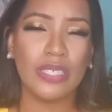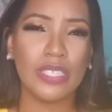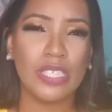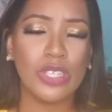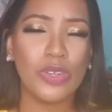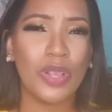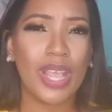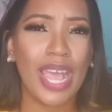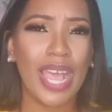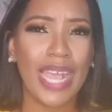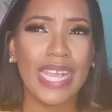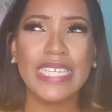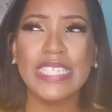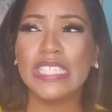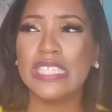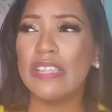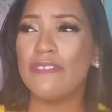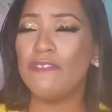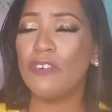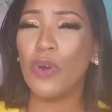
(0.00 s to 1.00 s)
So
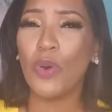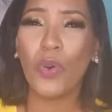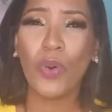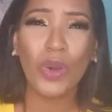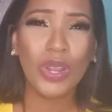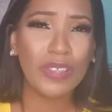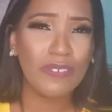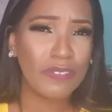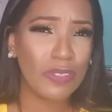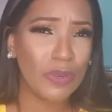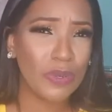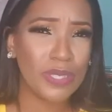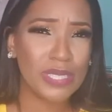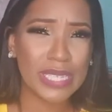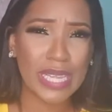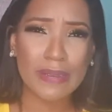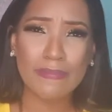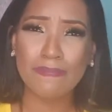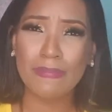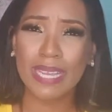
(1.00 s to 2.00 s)
guys, for all of those
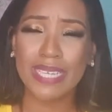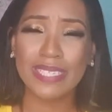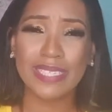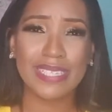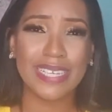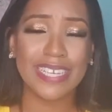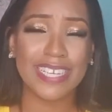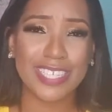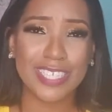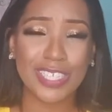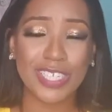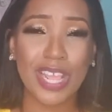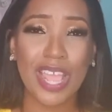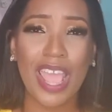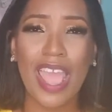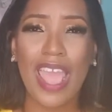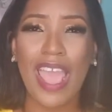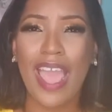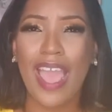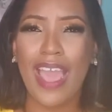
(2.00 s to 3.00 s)
that messaged
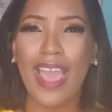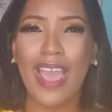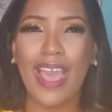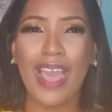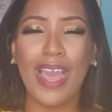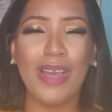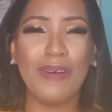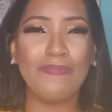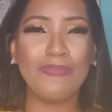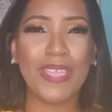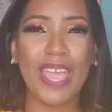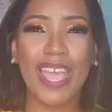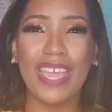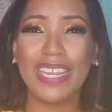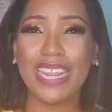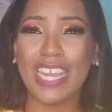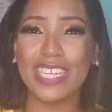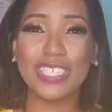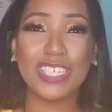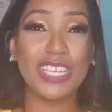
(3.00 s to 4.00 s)
and
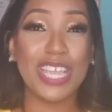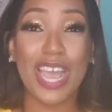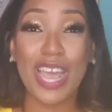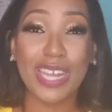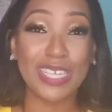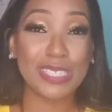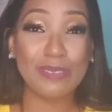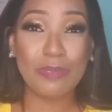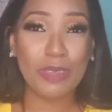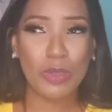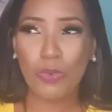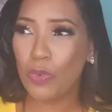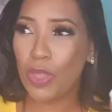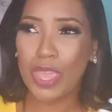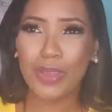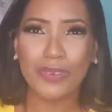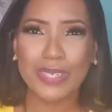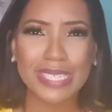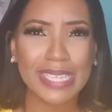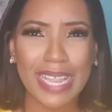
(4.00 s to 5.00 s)
actually asked me
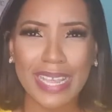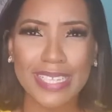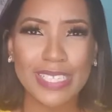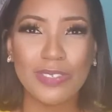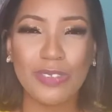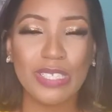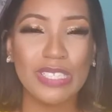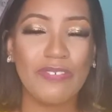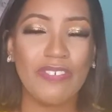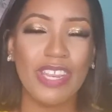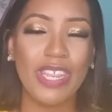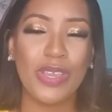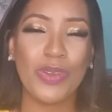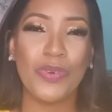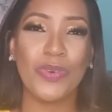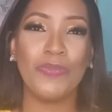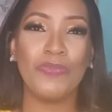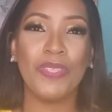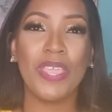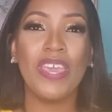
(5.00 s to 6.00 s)
where was last week's video,